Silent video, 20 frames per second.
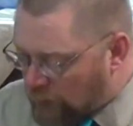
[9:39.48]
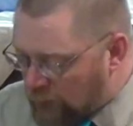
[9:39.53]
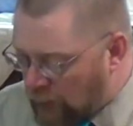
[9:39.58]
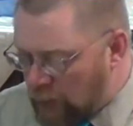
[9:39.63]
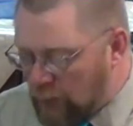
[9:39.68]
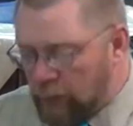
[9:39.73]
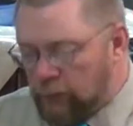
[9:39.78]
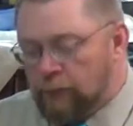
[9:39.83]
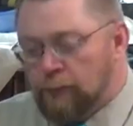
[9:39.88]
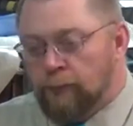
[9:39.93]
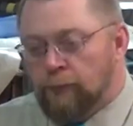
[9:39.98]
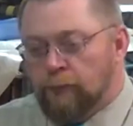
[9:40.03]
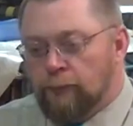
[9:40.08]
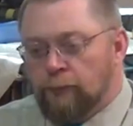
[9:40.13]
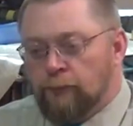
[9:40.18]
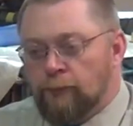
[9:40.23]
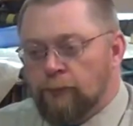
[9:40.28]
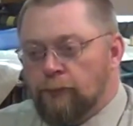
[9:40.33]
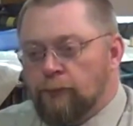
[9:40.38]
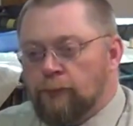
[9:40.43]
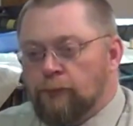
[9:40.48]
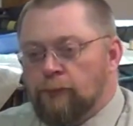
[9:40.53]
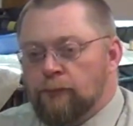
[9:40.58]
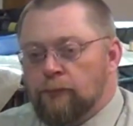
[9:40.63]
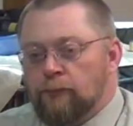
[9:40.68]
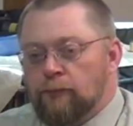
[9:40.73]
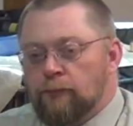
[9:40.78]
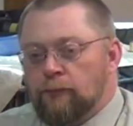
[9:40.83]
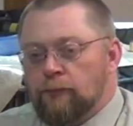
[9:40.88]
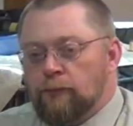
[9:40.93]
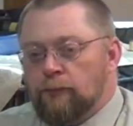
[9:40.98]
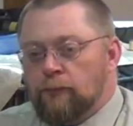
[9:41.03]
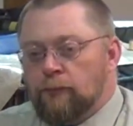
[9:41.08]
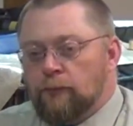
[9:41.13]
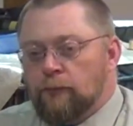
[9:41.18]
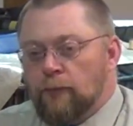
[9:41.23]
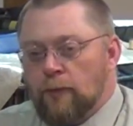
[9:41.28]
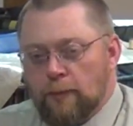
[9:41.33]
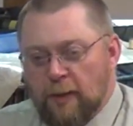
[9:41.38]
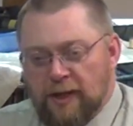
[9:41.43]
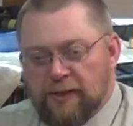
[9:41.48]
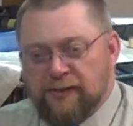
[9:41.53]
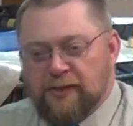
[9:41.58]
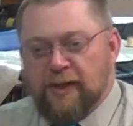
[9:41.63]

so we might